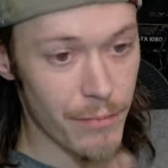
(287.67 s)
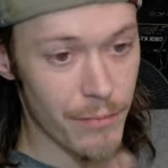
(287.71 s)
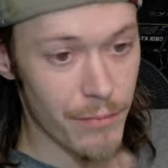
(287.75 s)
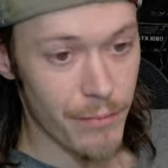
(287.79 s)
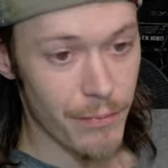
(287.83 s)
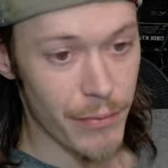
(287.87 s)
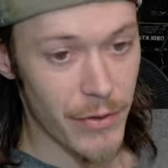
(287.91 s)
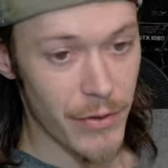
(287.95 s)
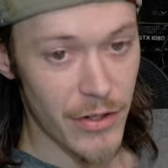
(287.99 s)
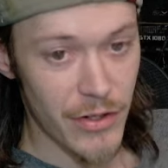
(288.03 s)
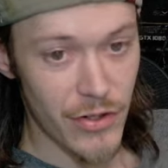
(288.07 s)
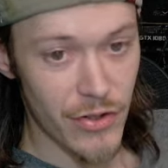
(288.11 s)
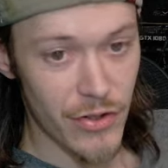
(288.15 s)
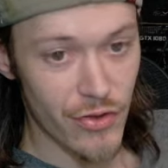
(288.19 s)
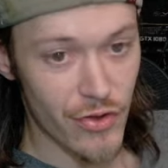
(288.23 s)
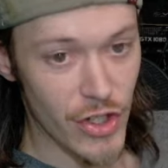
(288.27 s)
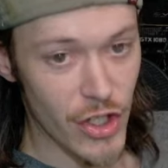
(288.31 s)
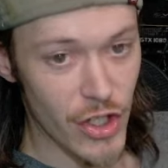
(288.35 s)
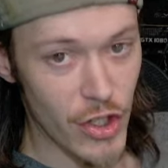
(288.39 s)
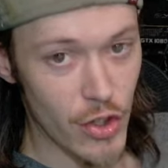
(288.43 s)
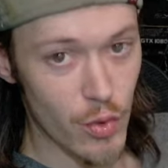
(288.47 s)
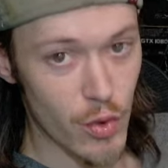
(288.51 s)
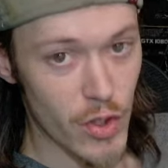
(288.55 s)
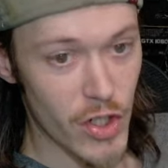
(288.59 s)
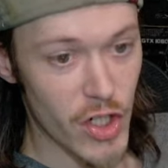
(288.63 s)

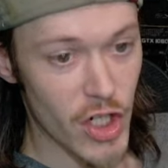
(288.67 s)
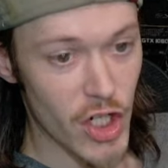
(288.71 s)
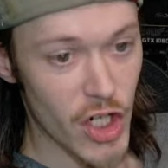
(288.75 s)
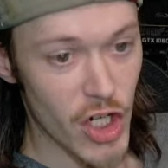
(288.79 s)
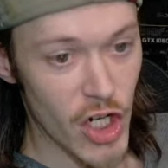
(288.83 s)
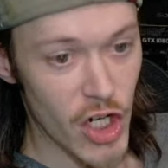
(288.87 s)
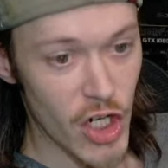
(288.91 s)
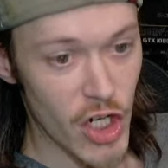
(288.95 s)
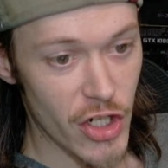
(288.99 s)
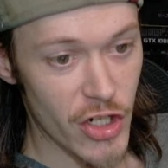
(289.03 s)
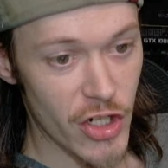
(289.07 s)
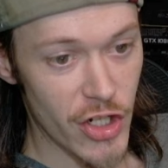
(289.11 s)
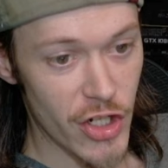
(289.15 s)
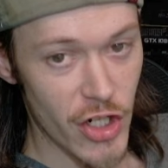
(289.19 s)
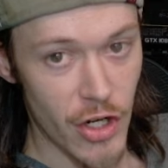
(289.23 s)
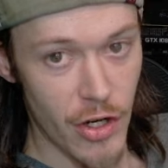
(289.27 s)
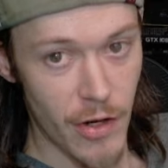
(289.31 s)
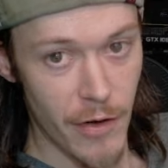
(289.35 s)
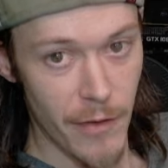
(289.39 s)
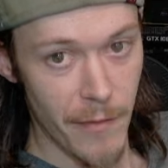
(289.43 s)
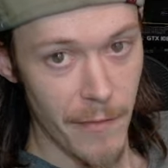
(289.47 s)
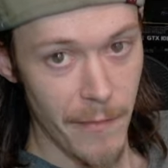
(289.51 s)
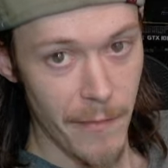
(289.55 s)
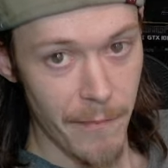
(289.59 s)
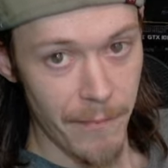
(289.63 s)
strenuous test.
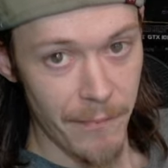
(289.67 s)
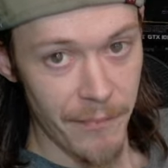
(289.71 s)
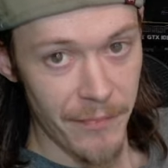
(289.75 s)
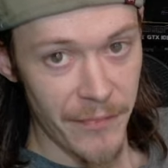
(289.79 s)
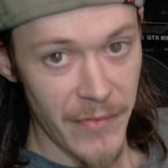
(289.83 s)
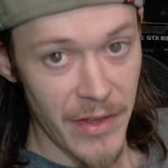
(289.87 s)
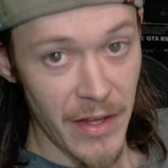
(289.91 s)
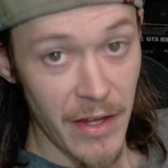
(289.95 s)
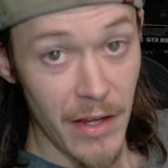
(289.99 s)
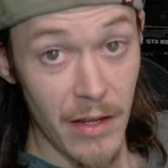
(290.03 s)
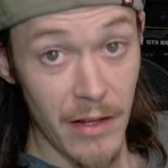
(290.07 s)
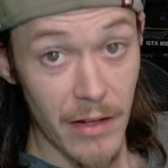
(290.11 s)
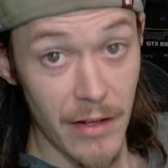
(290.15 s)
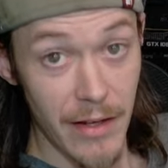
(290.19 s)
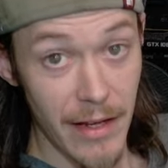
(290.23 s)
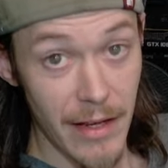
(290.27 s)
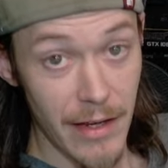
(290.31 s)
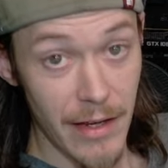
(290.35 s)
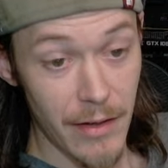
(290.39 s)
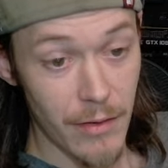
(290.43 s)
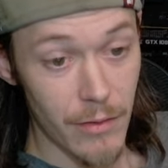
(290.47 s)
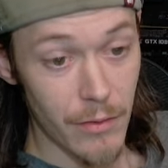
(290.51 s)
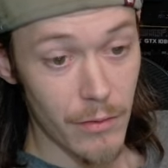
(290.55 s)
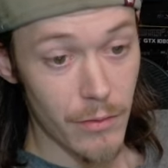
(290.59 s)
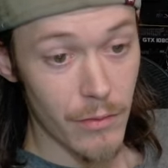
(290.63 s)

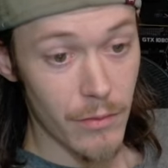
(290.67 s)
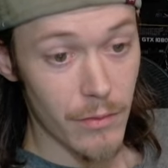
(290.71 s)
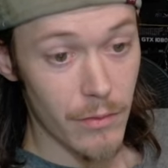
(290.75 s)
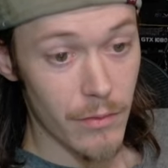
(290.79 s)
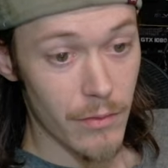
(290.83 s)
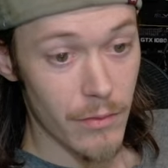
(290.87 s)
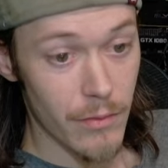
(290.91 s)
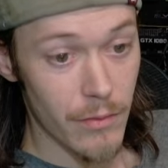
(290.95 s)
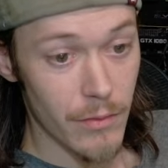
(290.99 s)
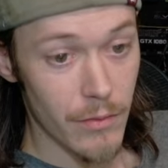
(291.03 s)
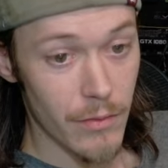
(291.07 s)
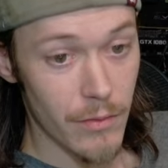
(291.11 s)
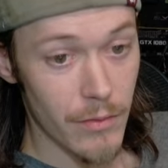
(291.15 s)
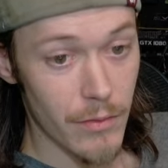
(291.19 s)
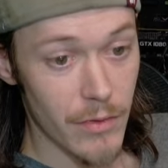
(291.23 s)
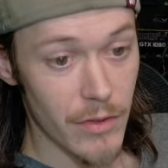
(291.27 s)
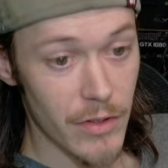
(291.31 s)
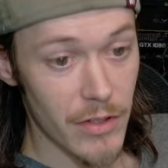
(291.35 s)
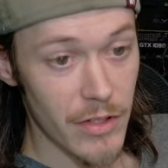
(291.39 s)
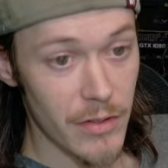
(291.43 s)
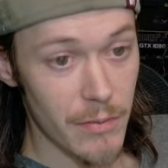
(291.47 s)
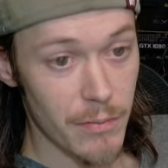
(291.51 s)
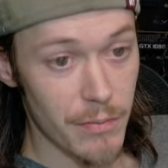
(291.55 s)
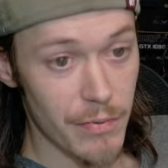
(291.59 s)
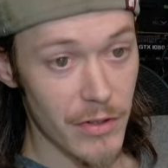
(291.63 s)
Now we
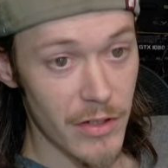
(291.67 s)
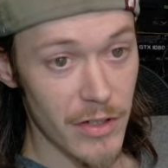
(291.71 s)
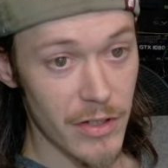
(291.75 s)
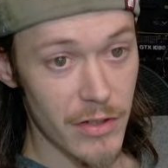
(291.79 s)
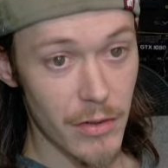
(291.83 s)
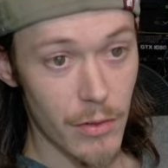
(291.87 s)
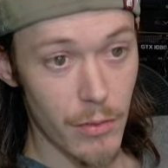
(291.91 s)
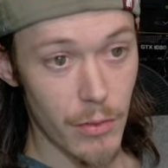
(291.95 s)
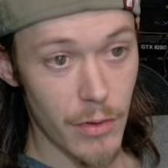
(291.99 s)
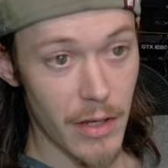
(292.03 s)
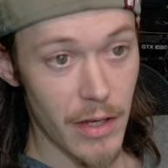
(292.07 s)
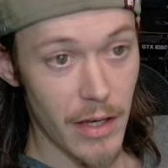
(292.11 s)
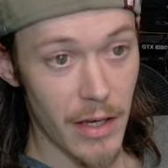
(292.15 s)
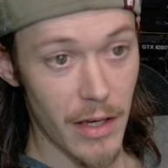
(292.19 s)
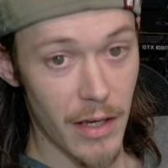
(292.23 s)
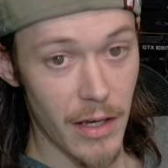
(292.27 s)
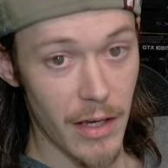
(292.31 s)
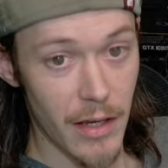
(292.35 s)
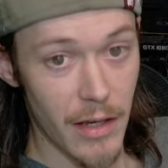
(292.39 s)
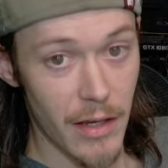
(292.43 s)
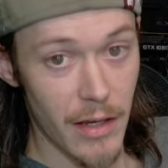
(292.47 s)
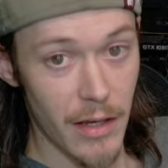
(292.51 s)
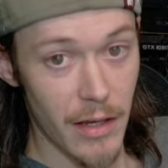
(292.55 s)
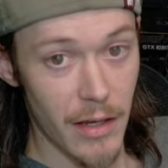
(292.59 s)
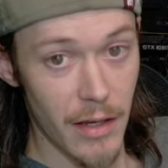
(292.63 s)
just press
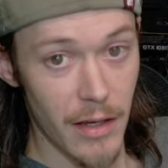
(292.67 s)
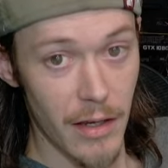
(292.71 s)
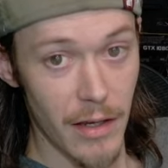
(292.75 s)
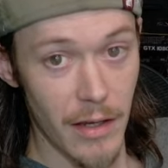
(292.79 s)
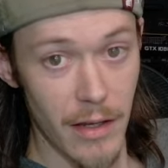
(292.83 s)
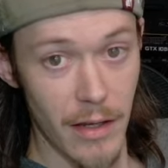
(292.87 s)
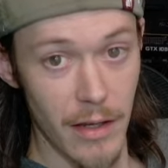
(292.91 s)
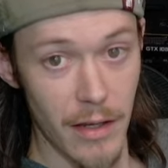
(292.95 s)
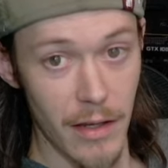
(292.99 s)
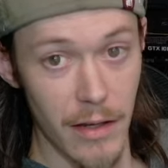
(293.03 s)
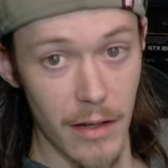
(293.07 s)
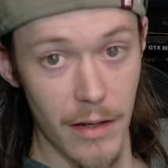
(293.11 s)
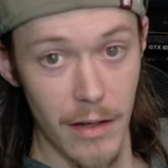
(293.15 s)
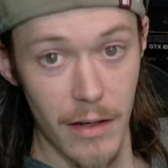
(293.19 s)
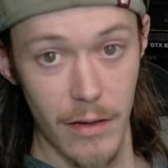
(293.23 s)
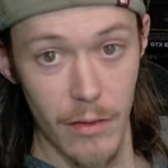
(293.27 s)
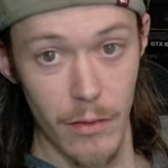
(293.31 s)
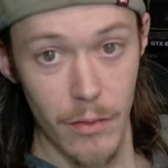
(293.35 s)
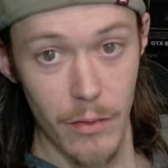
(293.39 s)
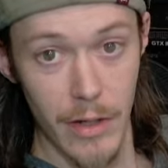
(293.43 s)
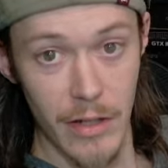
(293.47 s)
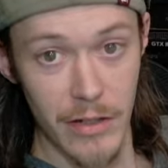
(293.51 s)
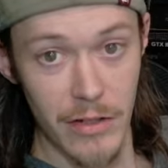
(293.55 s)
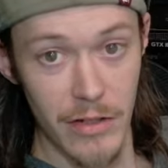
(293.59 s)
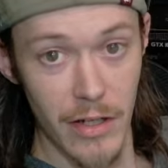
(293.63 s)
OK, and
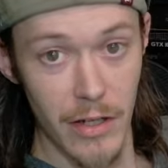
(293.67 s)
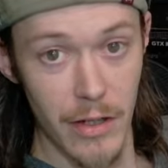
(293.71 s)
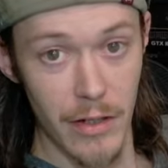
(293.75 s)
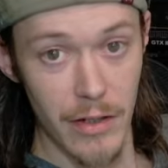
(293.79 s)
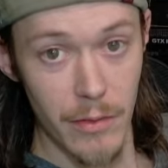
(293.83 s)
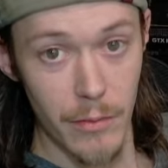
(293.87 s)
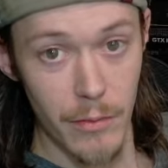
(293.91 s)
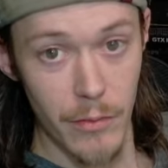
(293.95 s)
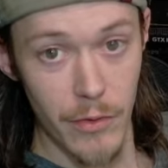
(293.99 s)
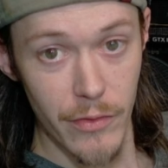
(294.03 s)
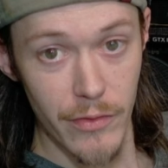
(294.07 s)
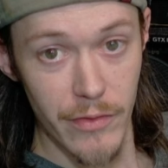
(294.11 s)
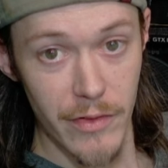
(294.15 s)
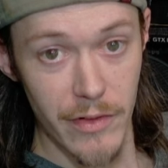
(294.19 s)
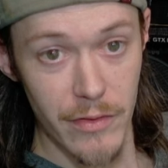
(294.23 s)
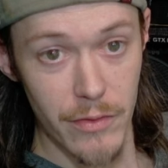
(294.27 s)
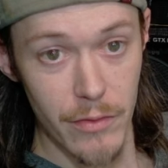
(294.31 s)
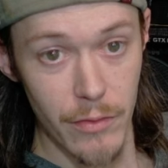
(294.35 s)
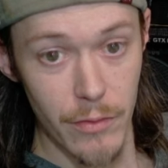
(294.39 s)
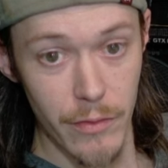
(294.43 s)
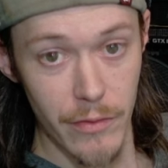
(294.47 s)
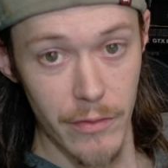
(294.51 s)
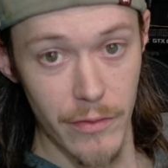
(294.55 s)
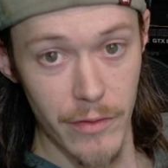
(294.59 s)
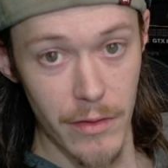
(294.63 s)
oh, actually I can move this
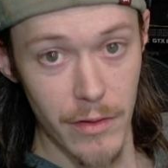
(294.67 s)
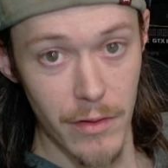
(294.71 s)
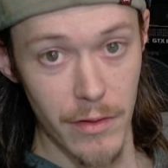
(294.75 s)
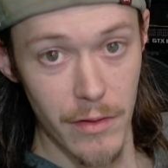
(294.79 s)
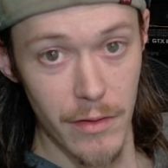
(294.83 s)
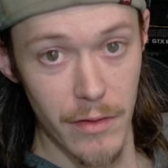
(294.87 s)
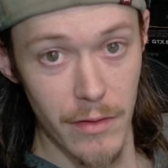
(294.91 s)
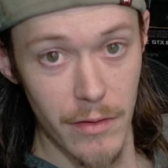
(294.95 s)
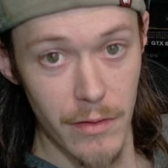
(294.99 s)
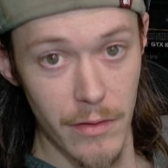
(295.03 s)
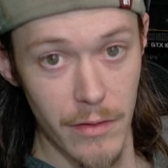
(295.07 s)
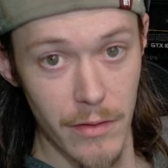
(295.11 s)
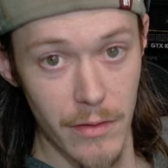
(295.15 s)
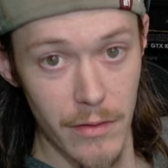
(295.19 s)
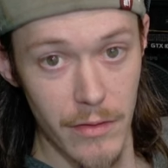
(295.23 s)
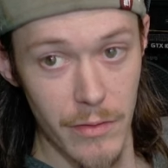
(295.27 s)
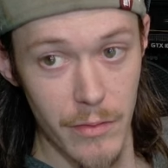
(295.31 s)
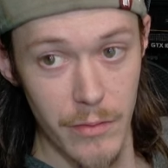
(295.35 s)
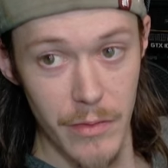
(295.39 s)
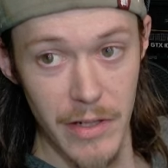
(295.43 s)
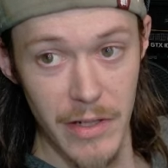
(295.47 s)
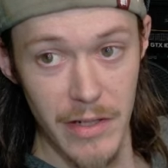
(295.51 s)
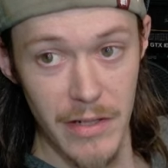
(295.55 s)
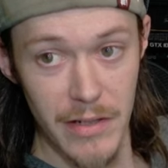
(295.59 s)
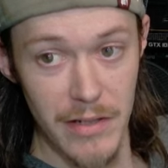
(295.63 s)
over so
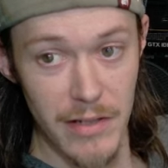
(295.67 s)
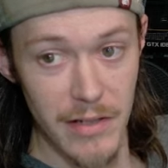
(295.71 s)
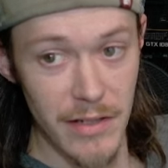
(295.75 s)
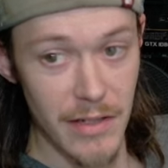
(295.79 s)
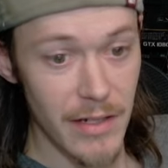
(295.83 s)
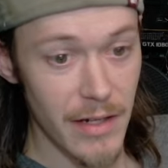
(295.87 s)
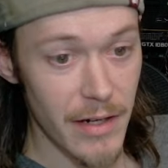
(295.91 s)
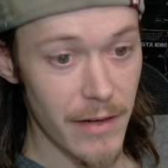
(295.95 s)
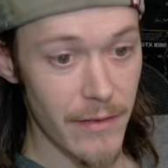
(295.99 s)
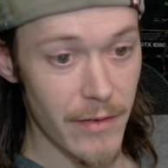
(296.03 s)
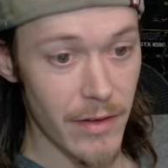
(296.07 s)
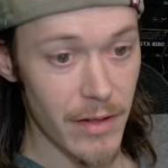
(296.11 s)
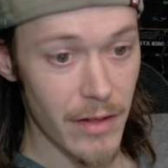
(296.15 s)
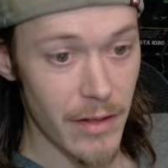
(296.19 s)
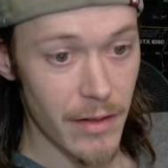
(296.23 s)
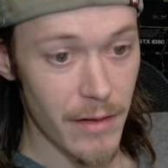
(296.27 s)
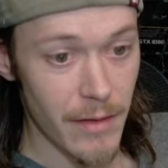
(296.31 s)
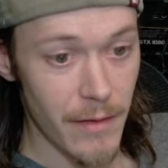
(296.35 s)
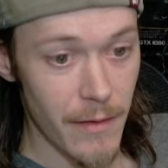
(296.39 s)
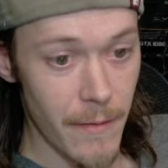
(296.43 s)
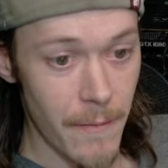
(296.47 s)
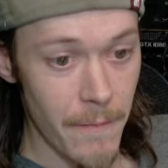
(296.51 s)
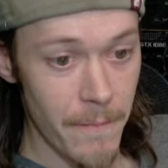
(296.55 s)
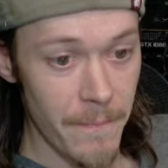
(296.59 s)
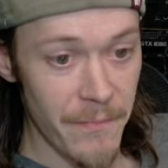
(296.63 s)
we can see everything.
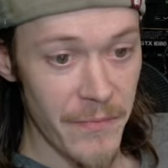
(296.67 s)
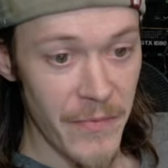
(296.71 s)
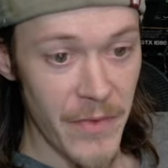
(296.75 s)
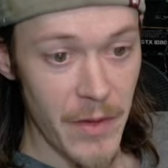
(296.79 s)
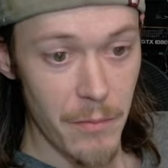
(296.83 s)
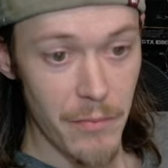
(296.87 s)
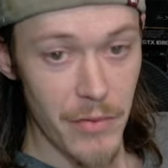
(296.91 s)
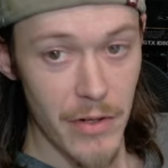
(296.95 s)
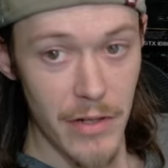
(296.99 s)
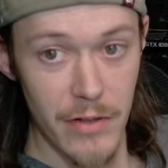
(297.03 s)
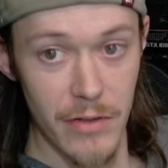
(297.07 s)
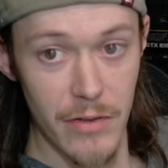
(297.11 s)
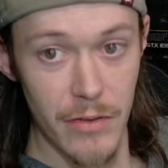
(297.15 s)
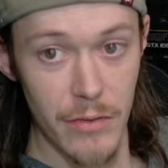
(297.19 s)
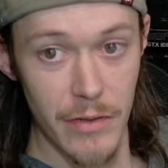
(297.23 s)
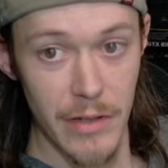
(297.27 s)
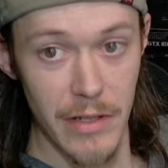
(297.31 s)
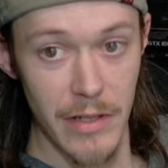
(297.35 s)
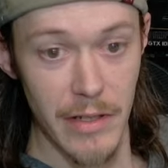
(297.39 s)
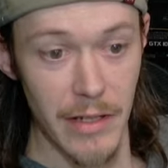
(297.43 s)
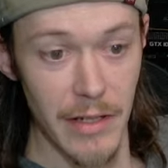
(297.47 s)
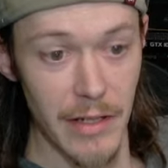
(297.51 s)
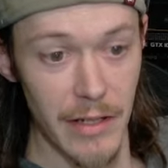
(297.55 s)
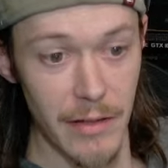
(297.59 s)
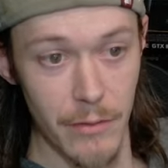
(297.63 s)
Press
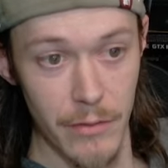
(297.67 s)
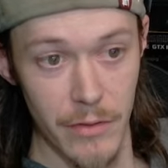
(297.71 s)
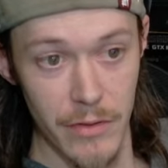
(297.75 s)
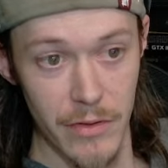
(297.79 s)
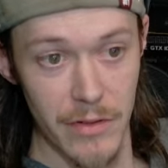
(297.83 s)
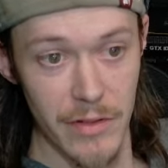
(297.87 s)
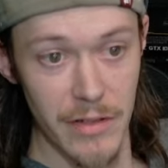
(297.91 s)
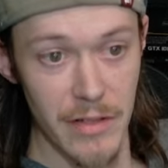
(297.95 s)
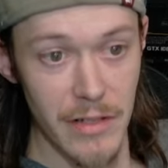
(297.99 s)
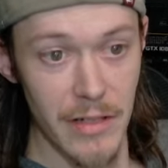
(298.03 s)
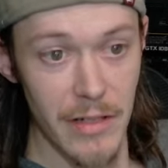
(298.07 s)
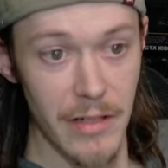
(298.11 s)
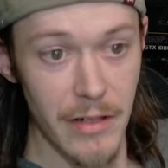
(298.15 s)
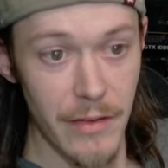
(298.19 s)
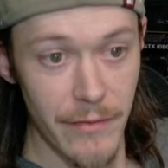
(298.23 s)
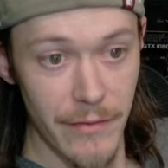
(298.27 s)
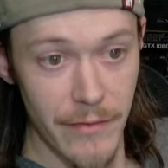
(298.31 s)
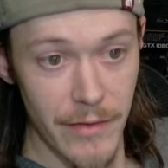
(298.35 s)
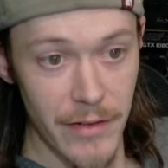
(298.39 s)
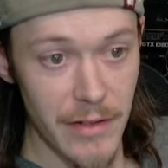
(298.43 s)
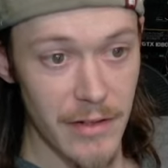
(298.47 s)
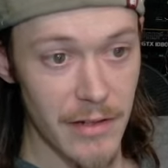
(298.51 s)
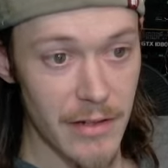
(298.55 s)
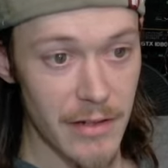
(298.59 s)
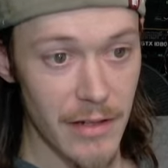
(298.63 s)
OK, and we'll see if
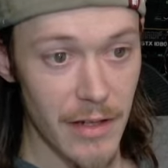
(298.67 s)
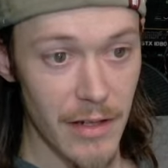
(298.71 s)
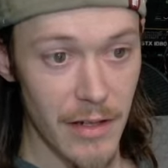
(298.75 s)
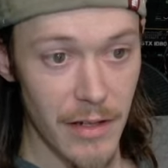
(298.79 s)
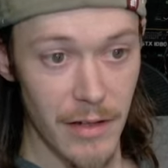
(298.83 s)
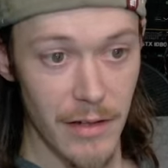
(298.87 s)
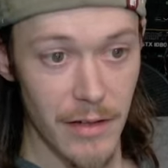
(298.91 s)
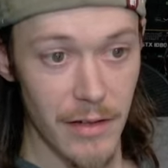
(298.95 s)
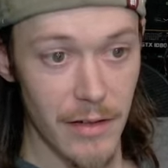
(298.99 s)
it's you